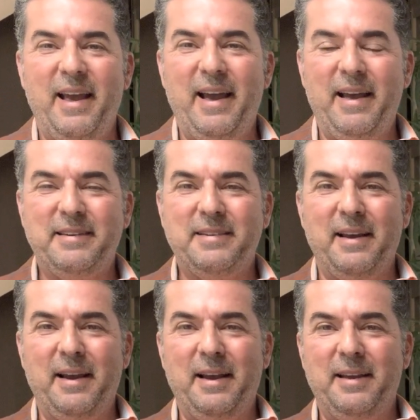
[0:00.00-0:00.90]
at
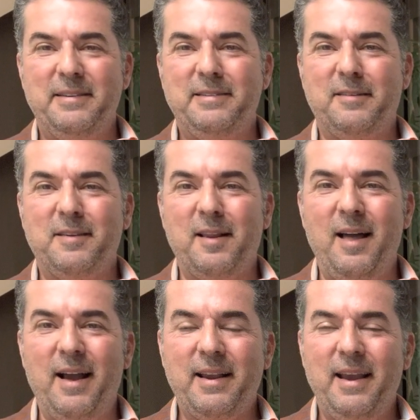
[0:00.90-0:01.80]
6
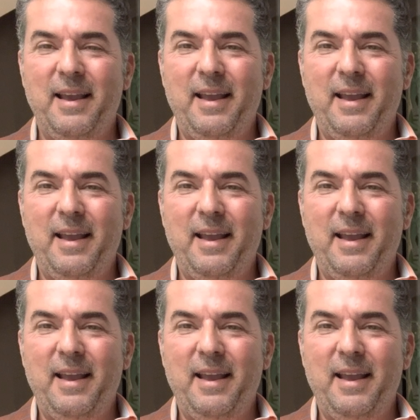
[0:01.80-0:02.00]
o'clock.